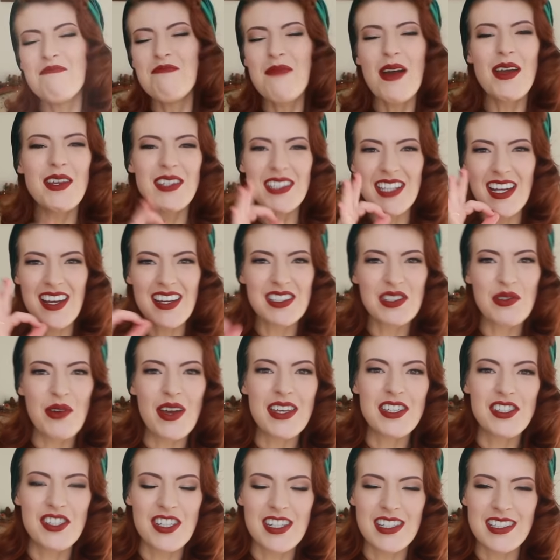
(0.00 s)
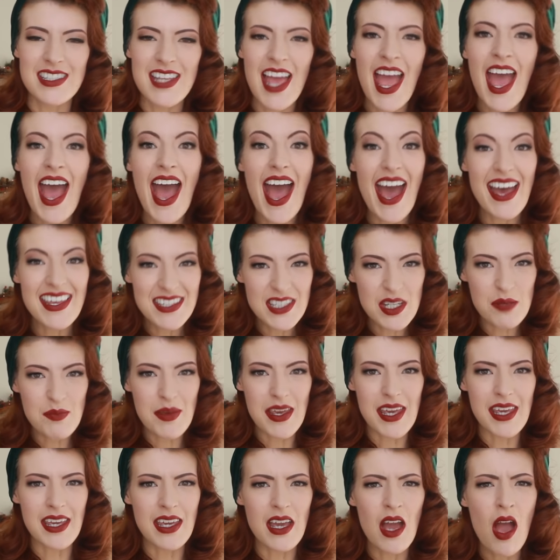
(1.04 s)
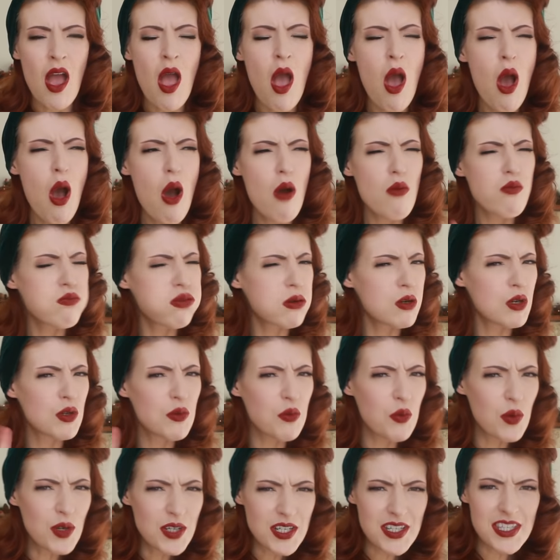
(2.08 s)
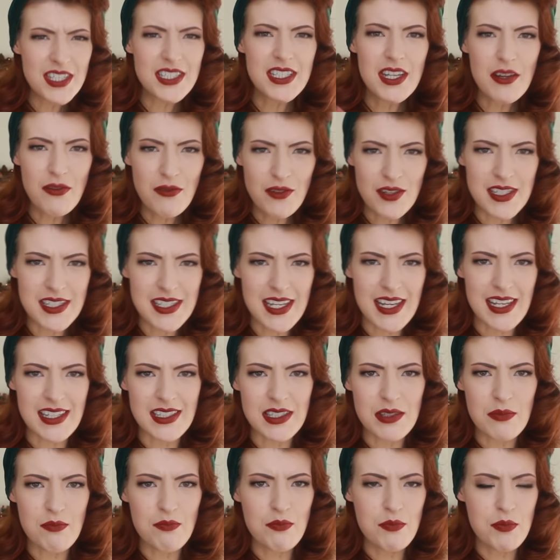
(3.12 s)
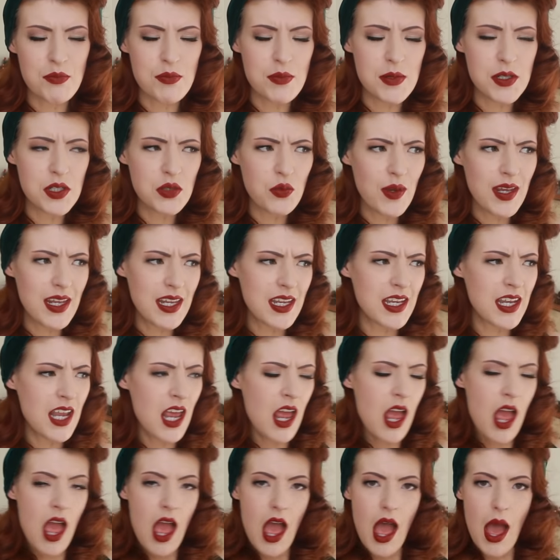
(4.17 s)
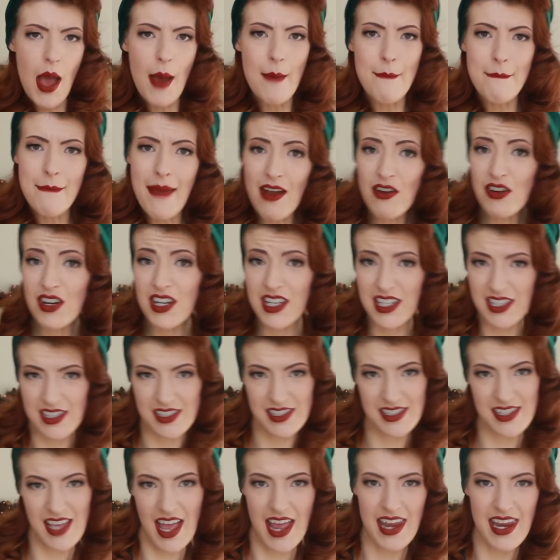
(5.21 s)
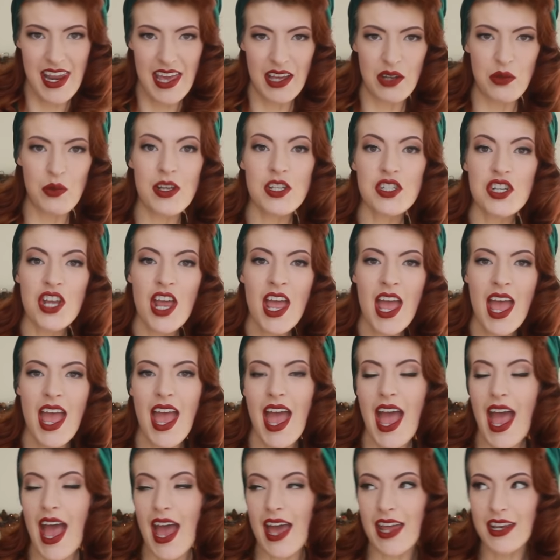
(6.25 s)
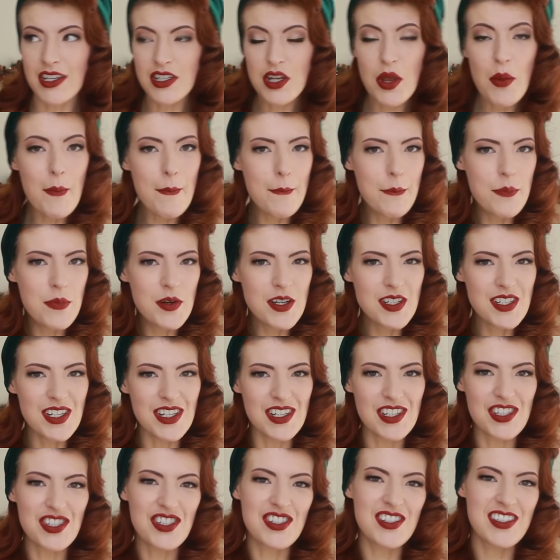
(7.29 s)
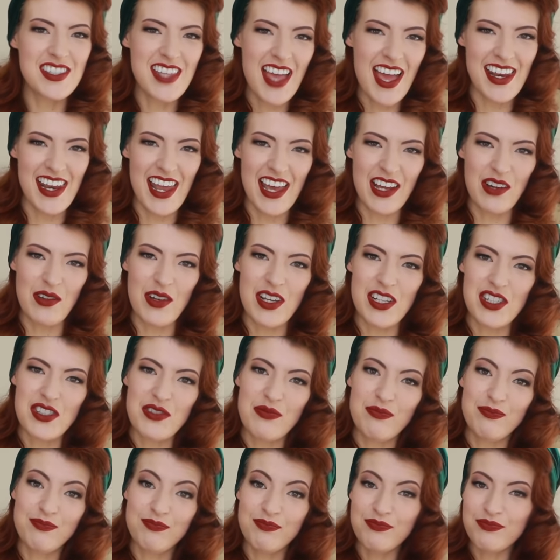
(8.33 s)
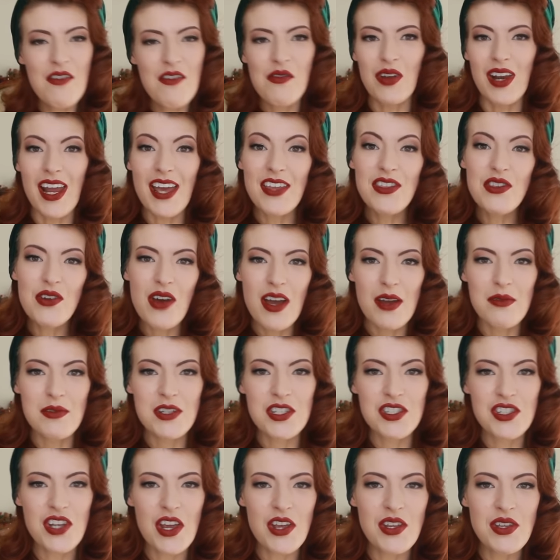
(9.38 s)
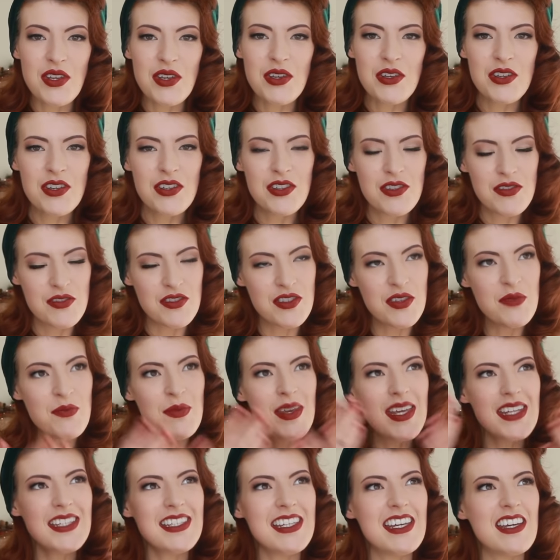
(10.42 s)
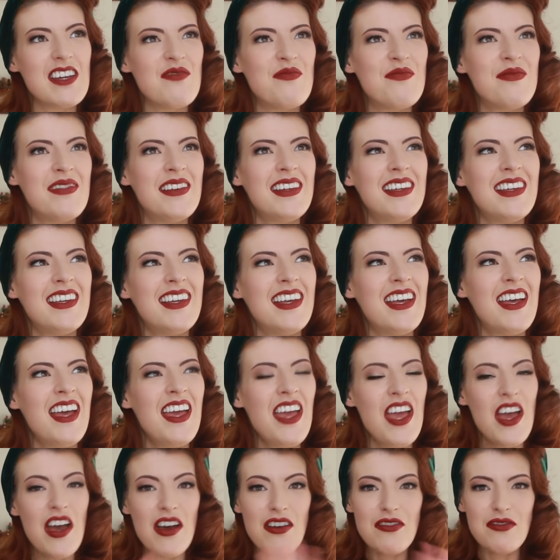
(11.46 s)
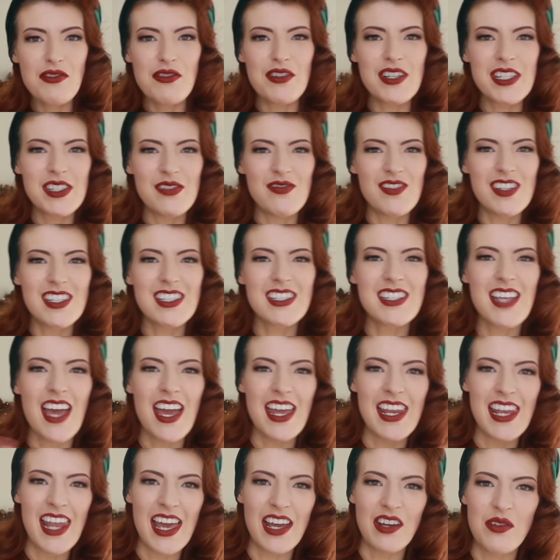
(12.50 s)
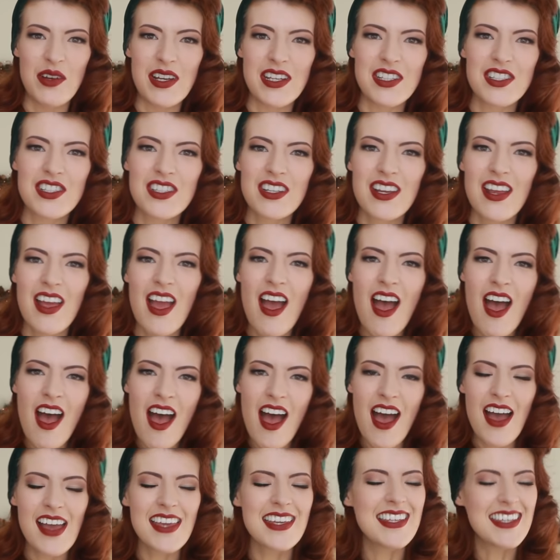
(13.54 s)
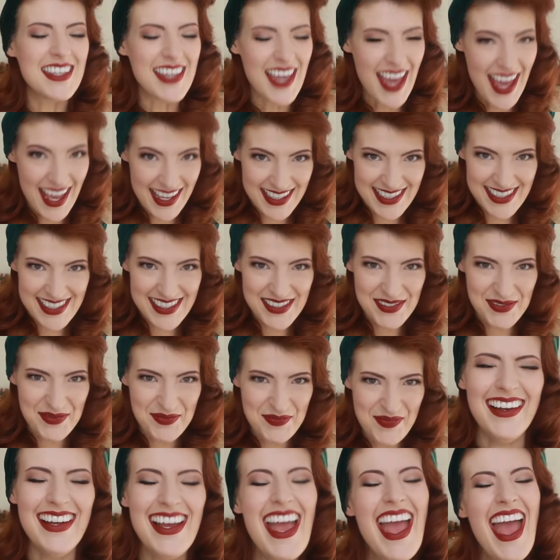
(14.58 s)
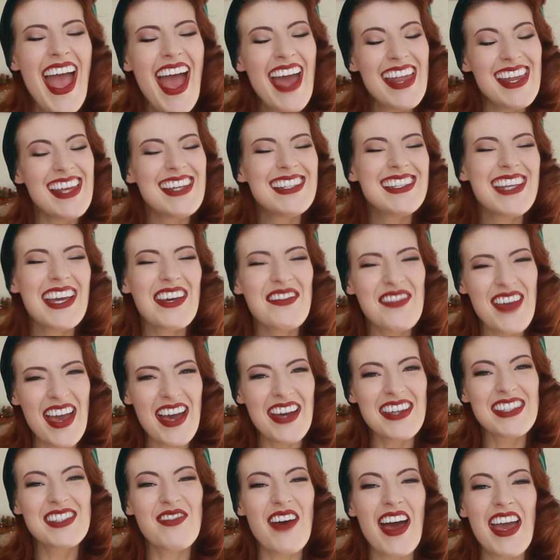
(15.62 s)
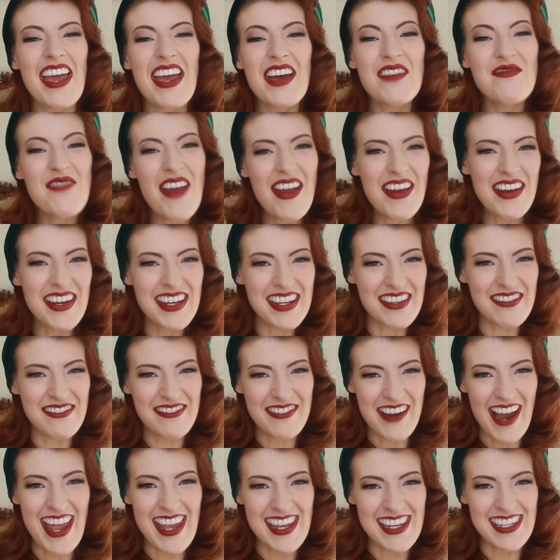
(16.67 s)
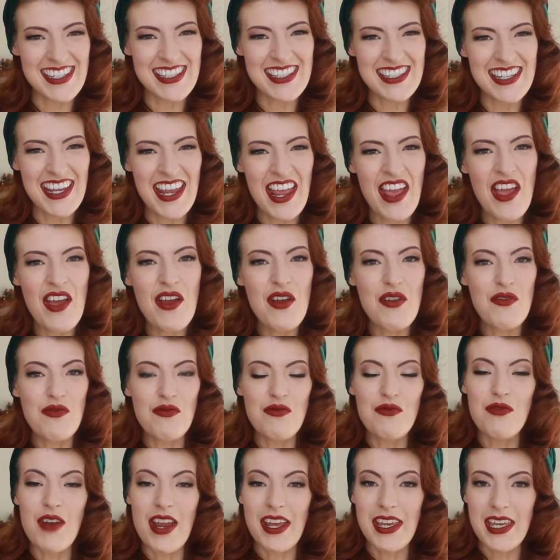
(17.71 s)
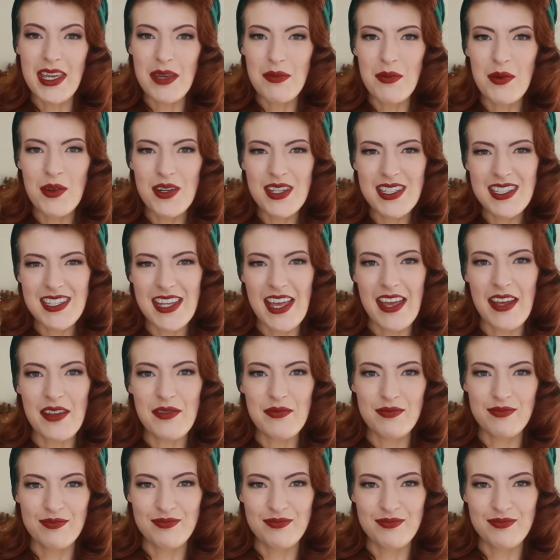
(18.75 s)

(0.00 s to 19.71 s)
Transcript: most asked questions has to be, what are the differences between American Sign Language and British Sign Language? Well, I thought I would show you through the medium of Christmas Sign Language. Yes! And here to help me out is my American friend, Rikki Poynter.